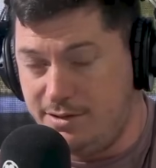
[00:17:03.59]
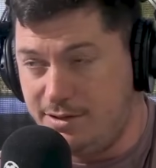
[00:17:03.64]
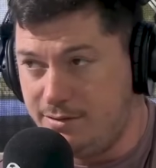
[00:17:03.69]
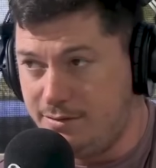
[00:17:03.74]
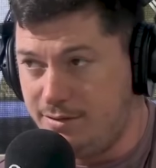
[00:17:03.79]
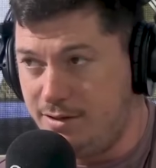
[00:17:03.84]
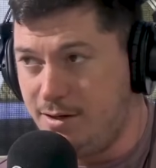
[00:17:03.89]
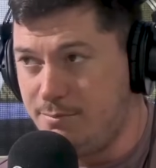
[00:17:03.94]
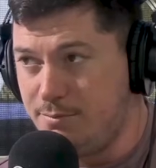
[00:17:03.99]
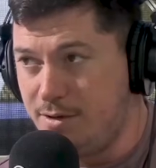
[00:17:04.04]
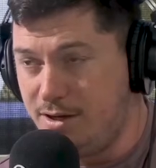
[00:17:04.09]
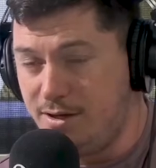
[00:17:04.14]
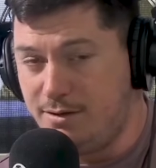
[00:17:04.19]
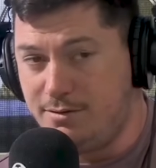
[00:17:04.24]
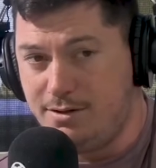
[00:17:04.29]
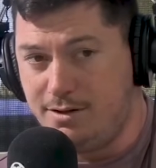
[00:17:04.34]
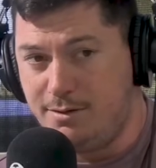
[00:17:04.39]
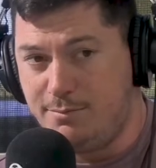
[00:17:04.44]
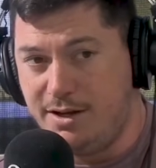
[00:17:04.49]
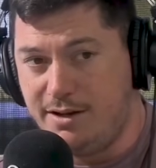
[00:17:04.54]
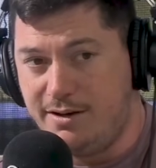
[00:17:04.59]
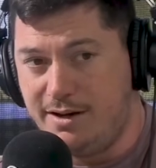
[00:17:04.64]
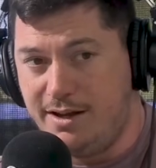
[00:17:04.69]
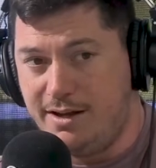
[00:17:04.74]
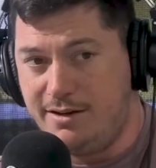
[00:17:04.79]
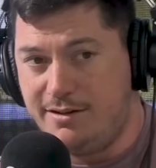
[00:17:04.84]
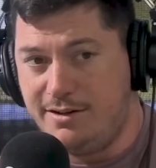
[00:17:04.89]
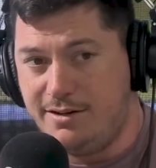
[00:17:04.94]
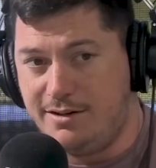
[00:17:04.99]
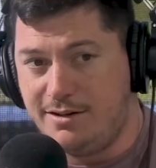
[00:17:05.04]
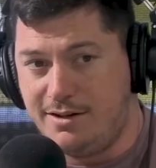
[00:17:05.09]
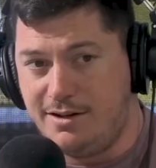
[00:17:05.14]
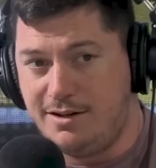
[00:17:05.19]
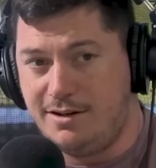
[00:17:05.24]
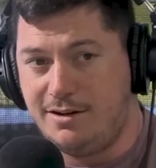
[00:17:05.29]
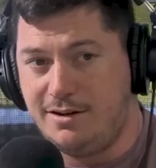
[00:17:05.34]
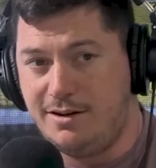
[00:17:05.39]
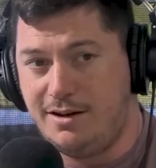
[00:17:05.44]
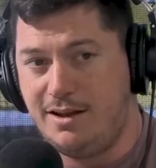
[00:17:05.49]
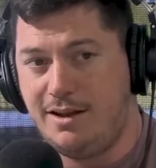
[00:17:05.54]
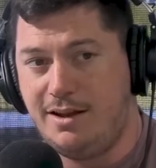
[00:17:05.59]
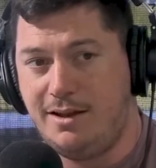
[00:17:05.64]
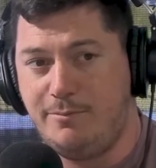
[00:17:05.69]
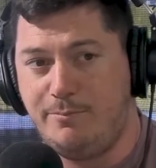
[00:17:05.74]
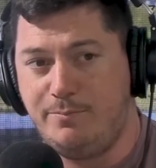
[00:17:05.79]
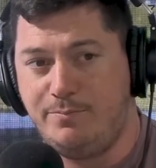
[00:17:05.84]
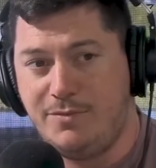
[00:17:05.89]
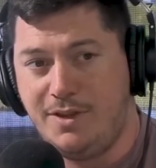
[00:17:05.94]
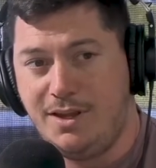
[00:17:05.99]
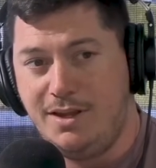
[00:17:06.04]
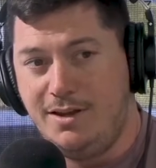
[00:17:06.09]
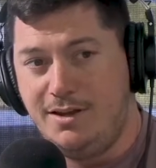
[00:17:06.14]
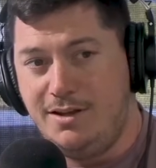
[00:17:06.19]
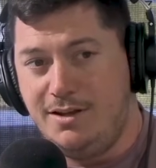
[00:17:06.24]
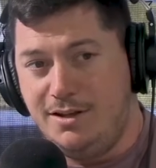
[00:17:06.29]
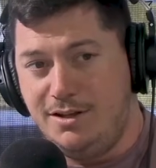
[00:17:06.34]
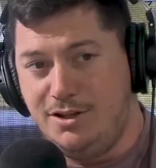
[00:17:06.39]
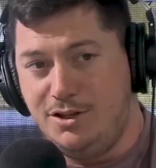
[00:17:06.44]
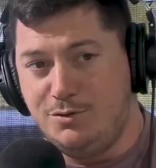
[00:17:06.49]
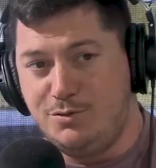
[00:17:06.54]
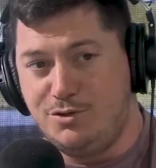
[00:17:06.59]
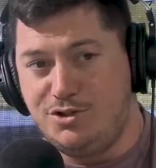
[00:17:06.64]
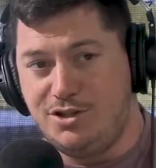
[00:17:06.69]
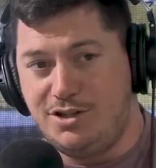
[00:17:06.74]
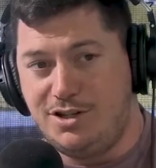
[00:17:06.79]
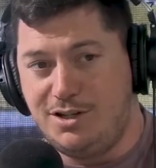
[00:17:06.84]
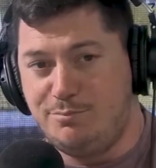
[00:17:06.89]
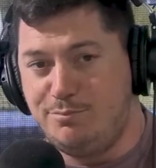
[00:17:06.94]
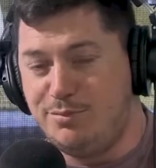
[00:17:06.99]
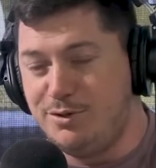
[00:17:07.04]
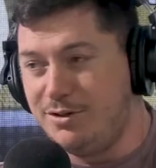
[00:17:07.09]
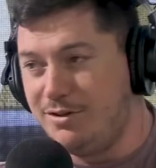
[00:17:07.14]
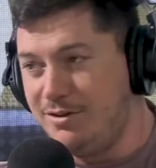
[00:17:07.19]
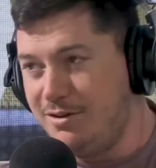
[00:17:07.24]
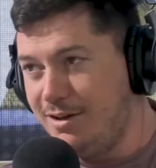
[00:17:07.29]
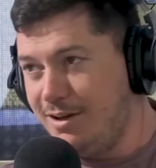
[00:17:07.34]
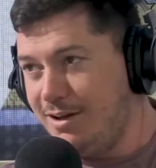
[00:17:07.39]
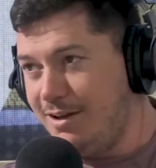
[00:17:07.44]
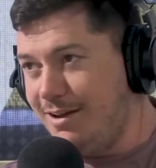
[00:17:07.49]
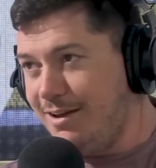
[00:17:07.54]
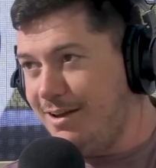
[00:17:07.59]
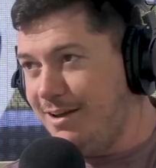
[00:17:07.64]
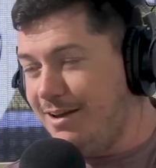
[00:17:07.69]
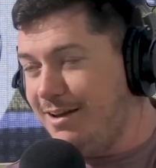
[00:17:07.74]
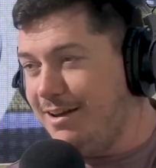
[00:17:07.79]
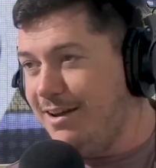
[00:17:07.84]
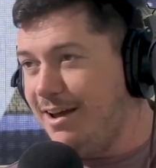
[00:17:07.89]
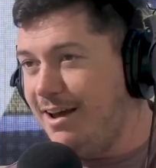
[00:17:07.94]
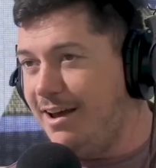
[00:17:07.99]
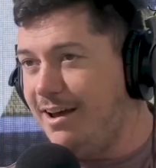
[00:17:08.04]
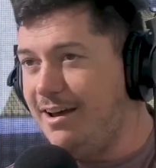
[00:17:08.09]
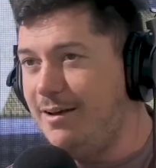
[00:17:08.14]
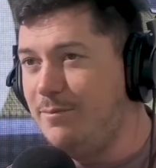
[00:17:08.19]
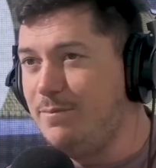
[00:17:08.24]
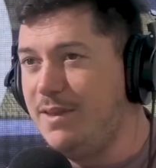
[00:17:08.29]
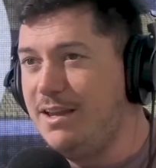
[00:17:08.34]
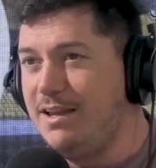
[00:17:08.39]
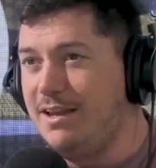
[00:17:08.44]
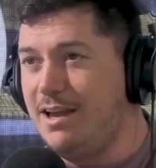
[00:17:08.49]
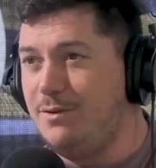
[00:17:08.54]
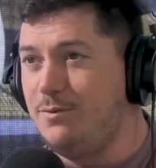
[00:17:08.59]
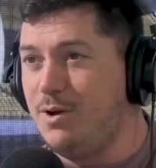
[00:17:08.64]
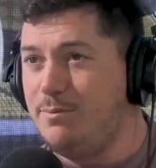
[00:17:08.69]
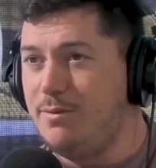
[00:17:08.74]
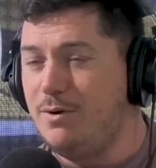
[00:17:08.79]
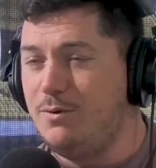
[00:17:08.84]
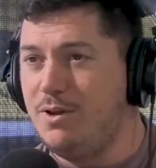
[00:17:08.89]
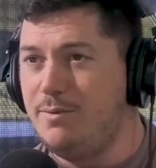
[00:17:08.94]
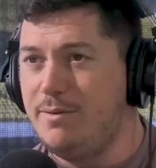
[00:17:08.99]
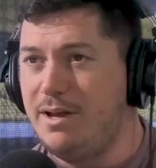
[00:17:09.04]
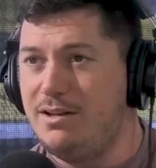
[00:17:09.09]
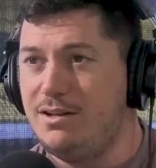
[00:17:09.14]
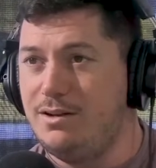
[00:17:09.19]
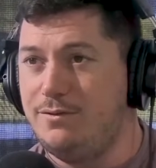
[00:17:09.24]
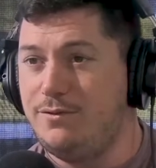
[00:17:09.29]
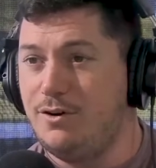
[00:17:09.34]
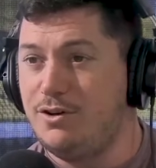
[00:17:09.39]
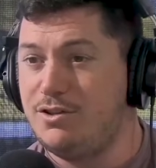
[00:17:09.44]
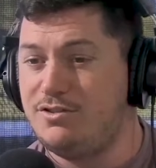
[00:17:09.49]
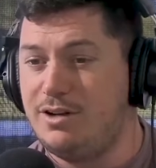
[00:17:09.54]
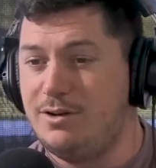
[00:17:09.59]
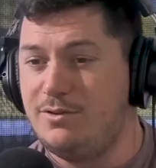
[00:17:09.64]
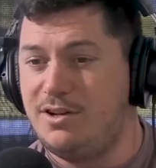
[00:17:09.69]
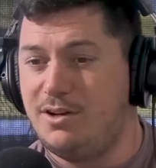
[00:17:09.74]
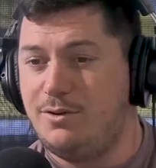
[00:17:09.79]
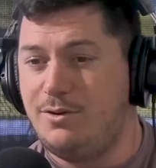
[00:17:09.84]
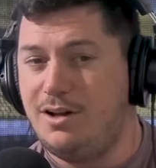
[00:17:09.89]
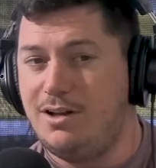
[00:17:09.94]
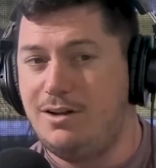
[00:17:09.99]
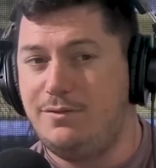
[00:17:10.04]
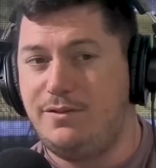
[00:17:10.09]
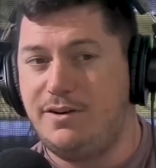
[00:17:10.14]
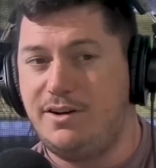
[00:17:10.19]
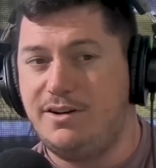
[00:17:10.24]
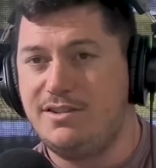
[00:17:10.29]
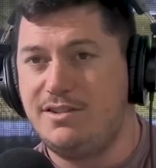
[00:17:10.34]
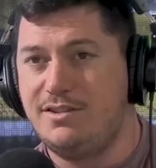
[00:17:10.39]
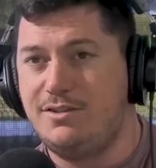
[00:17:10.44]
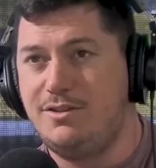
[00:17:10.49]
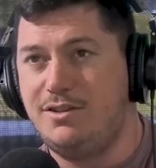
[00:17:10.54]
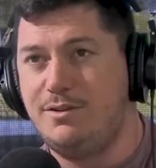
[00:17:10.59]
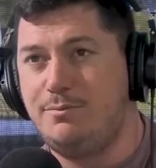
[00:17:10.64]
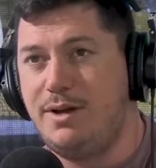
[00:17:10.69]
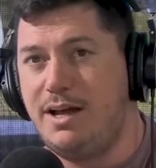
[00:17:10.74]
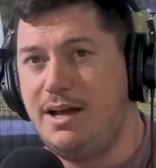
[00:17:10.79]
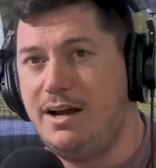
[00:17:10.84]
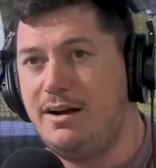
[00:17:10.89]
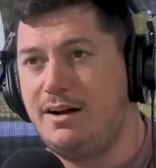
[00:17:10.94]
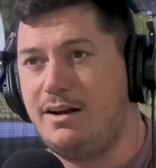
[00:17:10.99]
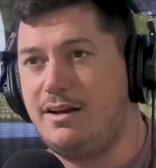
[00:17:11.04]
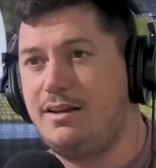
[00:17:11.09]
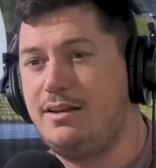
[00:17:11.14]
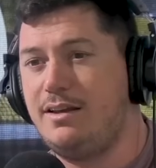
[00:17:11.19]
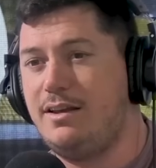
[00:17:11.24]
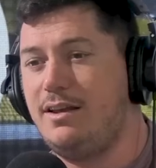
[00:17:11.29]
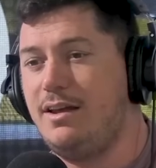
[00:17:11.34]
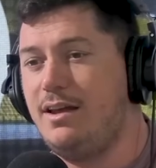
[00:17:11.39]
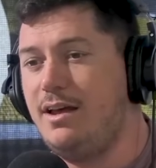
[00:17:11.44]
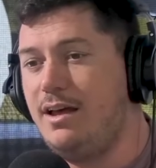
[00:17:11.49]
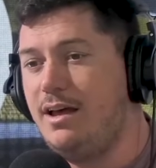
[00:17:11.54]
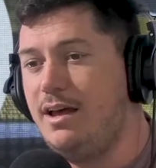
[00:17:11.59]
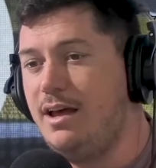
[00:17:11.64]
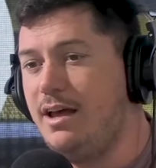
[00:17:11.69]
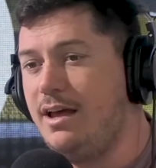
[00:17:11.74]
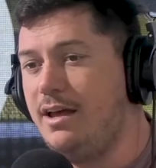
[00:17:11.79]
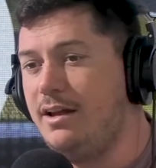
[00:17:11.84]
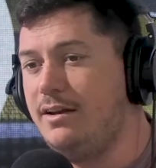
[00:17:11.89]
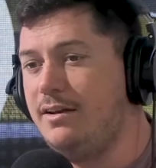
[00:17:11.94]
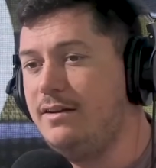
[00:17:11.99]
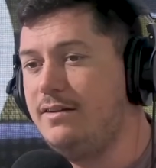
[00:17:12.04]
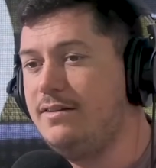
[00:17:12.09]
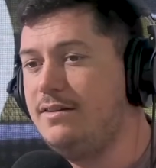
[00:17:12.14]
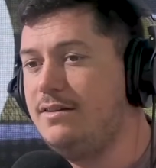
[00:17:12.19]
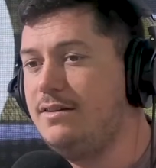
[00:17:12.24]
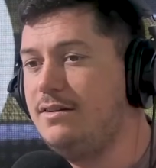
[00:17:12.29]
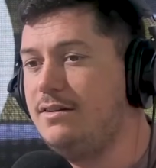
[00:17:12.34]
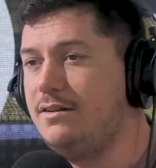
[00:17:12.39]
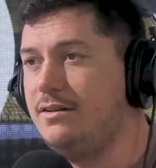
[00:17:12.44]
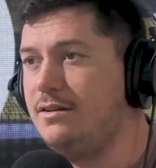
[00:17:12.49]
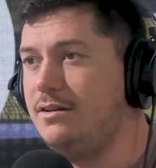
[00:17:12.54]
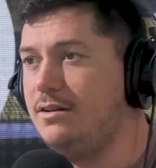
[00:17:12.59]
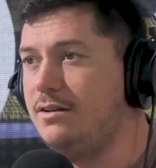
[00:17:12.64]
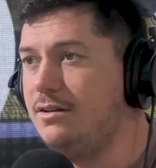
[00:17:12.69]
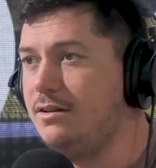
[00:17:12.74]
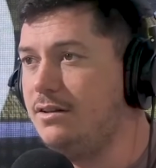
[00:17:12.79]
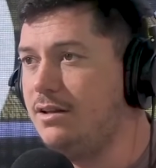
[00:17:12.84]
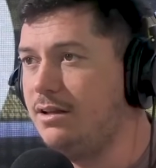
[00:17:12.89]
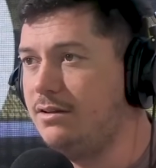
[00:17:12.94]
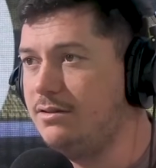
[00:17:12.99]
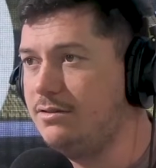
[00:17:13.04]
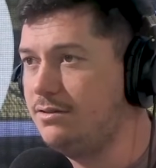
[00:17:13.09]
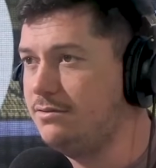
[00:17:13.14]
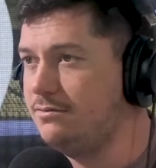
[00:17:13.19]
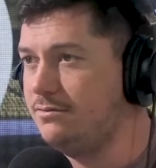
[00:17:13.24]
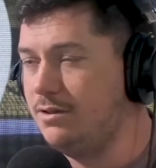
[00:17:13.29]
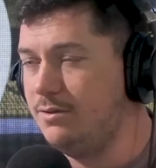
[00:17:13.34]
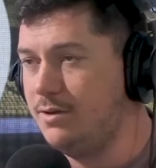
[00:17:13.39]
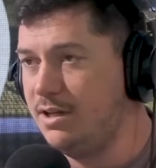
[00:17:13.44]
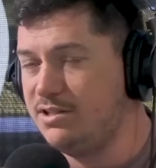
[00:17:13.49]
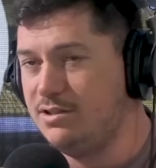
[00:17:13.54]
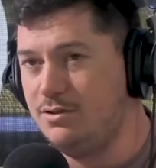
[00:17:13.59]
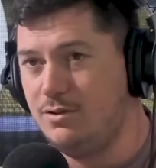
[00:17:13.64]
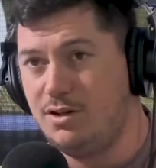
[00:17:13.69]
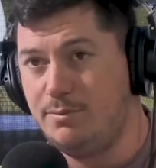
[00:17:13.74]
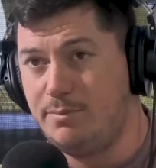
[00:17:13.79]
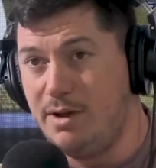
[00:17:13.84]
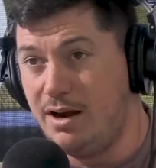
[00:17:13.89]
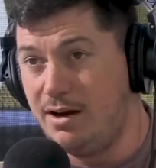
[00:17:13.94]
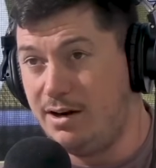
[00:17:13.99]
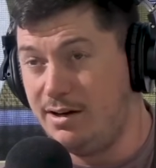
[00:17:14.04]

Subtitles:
I might add there, Conor. Usually, but we met in the first round of the qualifiers in Nolan Park, and like, what's Nolan Park?